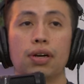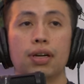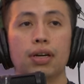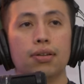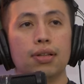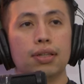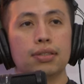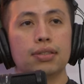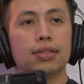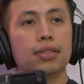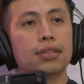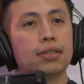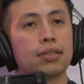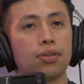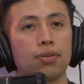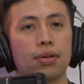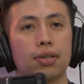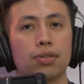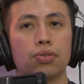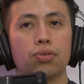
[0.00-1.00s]
Arrao, that's a, that's
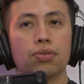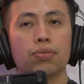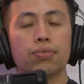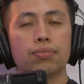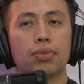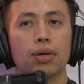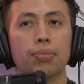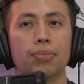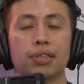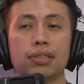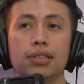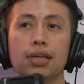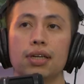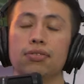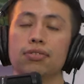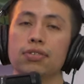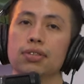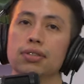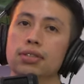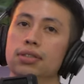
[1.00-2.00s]
a great duo. I'm
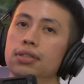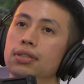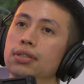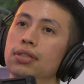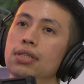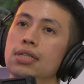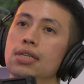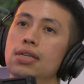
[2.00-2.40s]
excited for this.